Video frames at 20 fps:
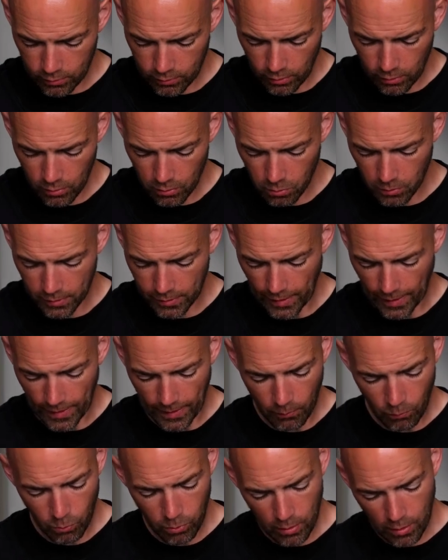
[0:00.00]
do with
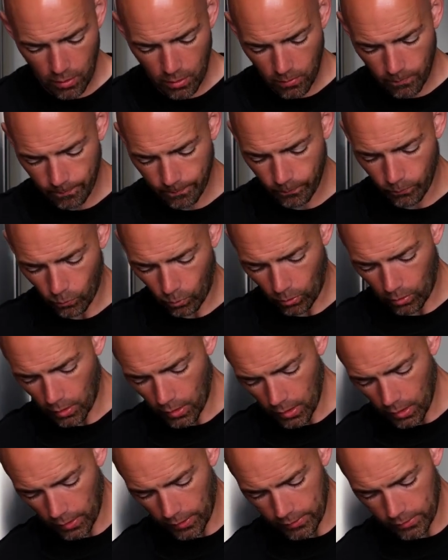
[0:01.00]
that? Well, what I
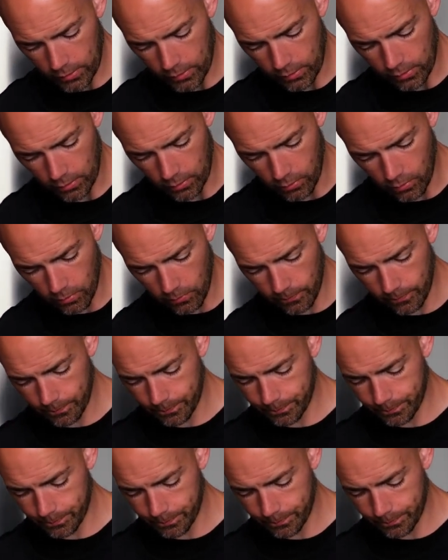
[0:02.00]
like to do,